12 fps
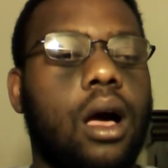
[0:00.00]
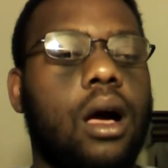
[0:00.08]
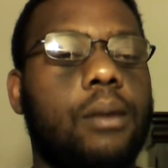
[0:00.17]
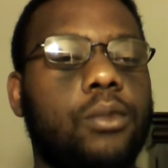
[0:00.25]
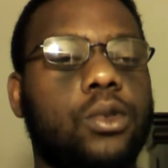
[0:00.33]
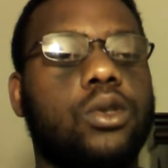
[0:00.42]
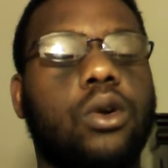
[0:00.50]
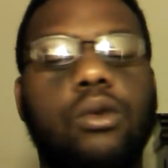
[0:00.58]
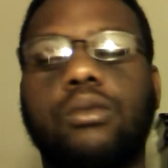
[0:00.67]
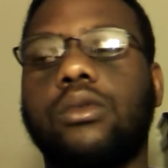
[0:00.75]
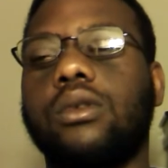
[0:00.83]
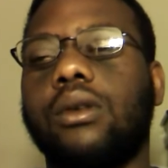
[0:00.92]
Um, you
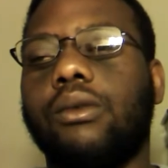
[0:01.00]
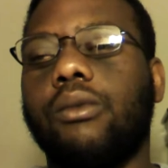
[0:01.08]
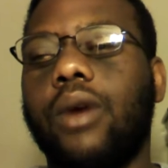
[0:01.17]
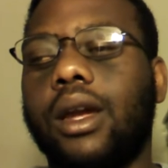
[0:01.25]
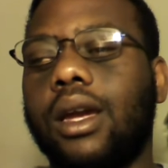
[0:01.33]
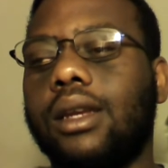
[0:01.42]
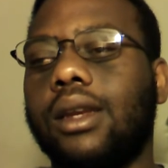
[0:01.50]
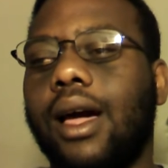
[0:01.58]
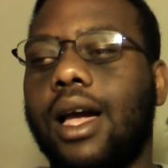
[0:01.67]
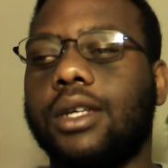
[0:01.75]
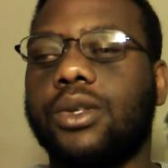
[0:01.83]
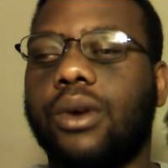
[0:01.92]
don't
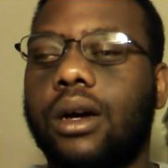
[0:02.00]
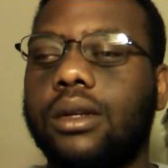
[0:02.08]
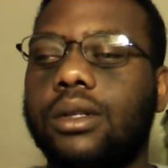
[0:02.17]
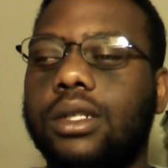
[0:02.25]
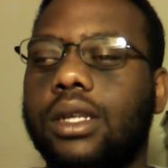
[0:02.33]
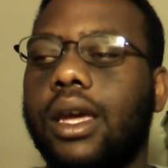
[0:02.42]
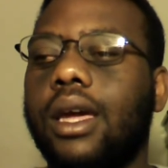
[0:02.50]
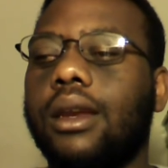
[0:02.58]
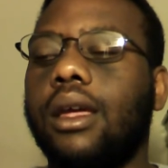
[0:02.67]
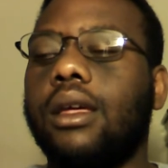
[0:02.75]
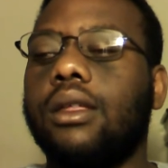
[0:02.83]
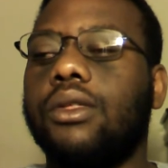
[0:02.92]
recognize or
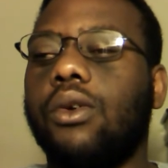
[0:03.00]
understand."